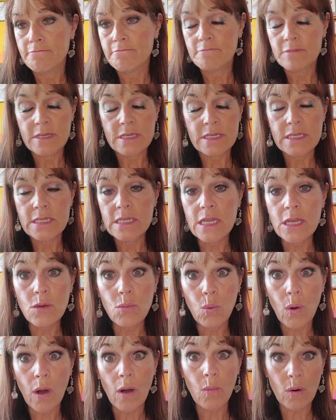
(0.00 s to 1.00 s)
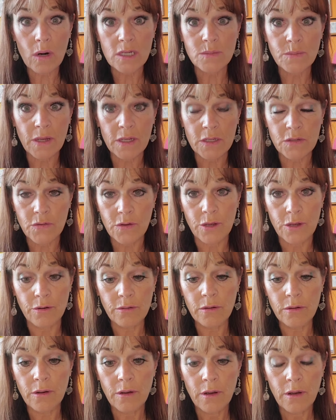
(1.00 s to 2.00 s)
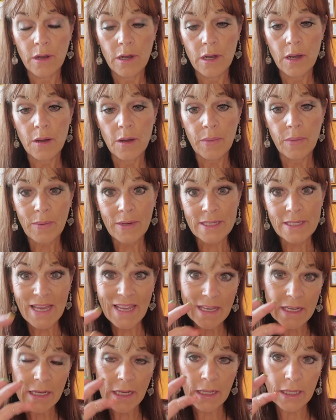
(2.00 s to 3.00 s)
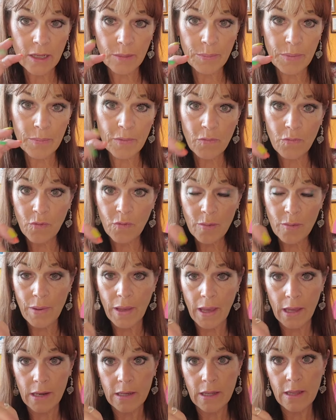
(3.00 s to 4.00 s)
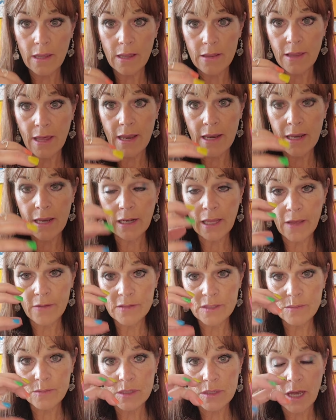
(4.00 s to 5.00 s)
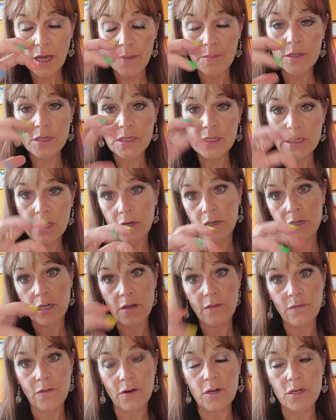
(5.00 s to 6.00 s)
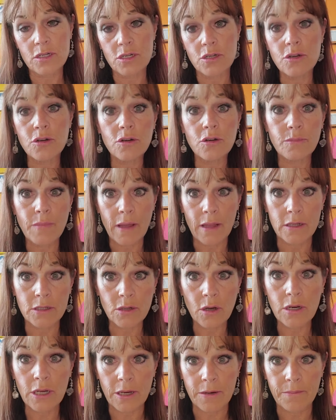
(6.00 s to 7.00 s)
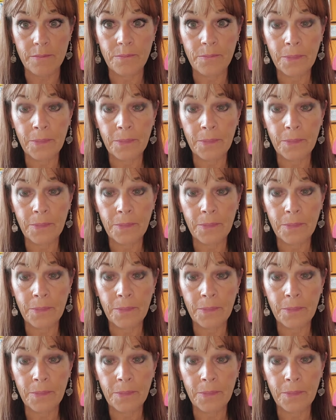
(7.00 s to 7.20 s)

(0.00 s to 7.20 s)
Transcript: to see what works best for you. But by taking it a little bit before bed, then it'll have some time to start to convert to melatonin.